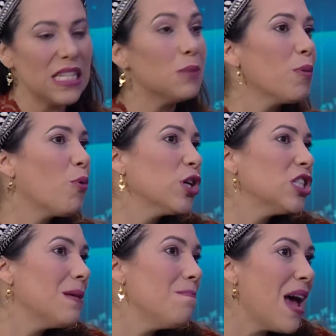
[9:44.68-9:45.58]

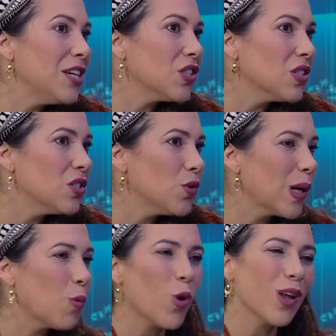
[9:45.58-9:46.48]
disproportionate measures
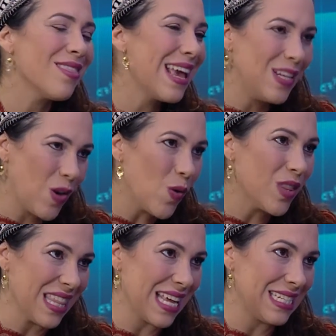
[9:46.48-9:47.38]
during war, they know
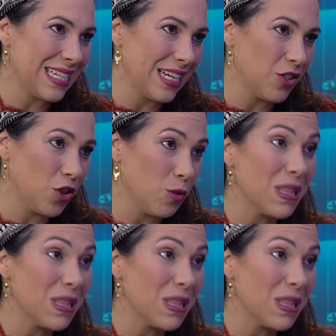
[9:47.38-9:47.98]
that that's not true.